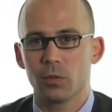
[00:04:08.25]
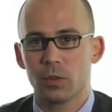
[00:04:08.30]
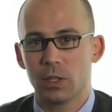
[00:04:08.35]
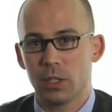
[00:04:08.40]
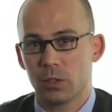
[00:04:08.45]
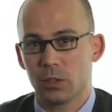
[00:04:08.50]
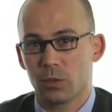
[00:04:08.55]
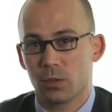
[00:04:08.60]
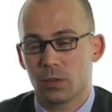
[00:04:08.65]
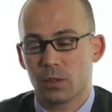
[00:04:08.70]

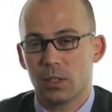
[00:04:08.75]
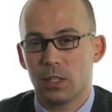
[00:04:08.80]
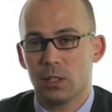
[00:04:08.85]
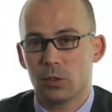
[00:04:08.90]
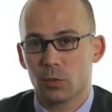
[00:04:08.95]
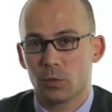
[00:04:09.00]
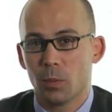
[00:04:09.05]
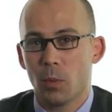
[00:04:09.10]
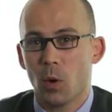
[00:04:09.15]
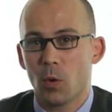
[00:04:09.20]
this,
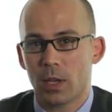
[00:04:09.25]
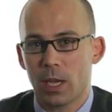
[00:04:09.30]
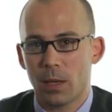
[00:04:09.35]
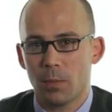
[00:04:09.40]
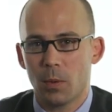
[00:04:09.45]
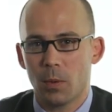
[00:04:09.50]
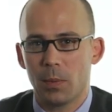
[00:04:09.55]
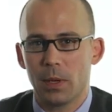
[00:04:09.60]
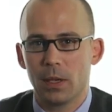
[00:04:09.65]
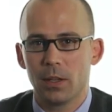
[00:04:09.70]
these remote
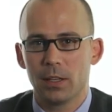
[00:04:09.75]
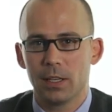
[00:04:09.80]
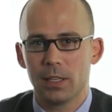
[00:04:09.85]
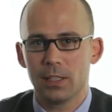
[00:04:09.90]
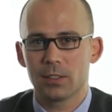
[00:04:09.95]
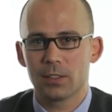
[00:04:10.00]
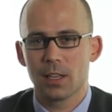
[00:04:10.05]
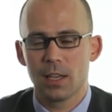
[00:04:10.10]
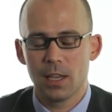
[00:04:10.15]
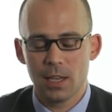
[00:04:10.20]

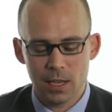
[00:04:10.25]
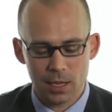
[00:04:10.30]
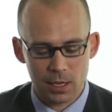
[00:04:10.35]
capabilities.